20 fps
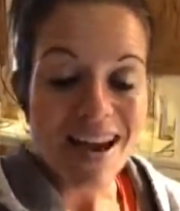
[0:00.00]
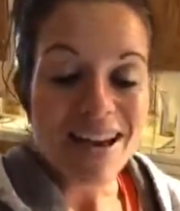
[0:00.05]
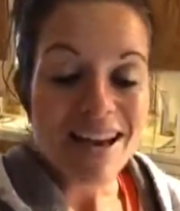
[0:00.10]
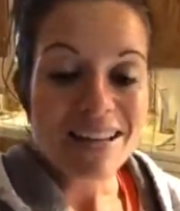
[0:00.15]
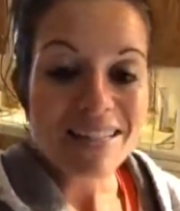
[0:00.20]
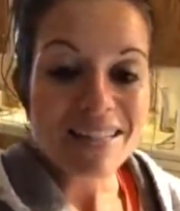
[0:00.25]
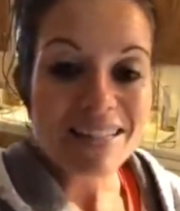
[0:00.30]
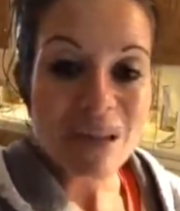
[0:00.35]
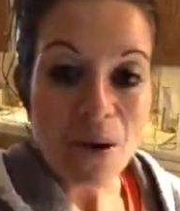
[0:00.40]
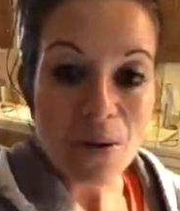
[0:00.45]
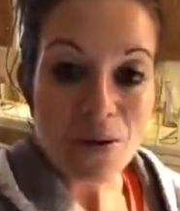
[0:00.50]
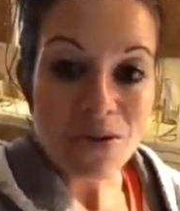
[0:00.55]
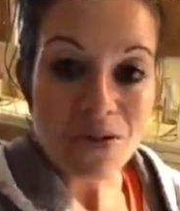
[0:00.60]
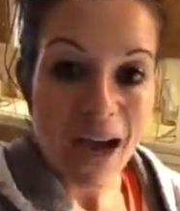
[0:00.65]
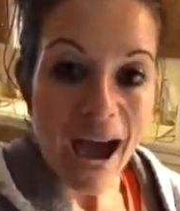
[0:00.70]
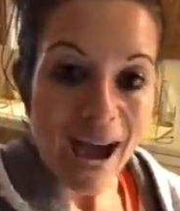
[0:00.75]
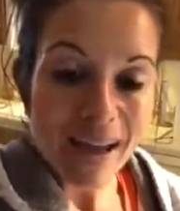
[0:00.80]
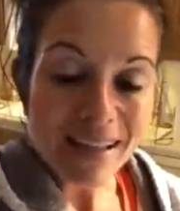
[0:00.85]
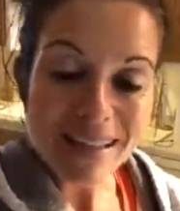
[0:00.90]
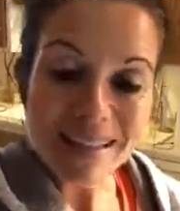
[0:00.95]
So
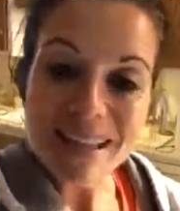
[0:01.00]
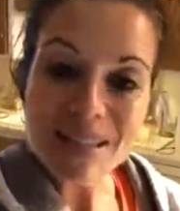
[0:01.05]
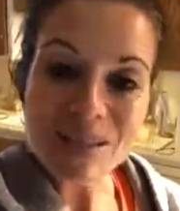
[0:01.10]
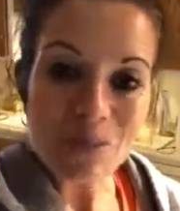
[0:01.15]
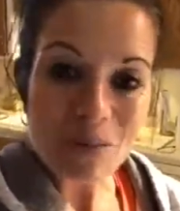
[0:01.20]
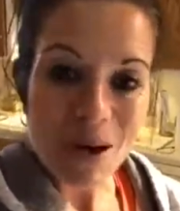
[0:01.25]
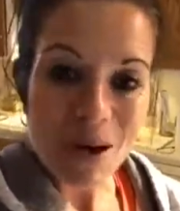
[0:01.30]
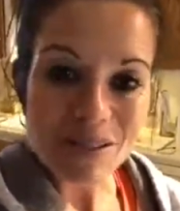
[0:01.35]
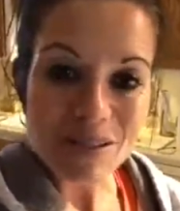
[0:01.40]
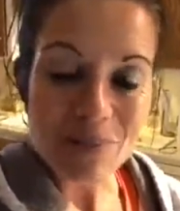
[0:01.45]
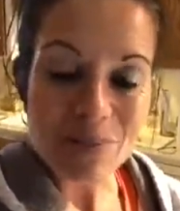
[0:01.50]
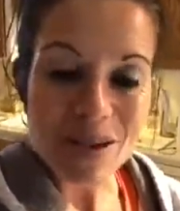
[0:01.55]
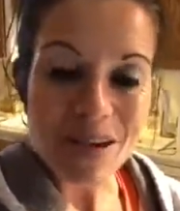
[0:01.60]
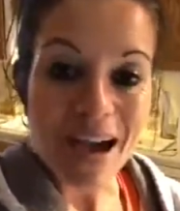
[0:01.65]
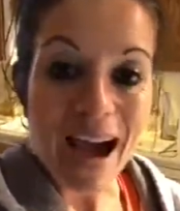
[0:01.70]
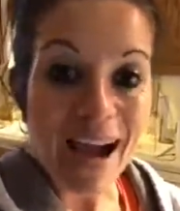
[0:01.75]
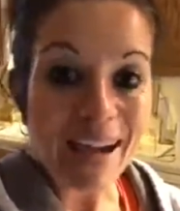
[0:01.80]
that's this recipe. I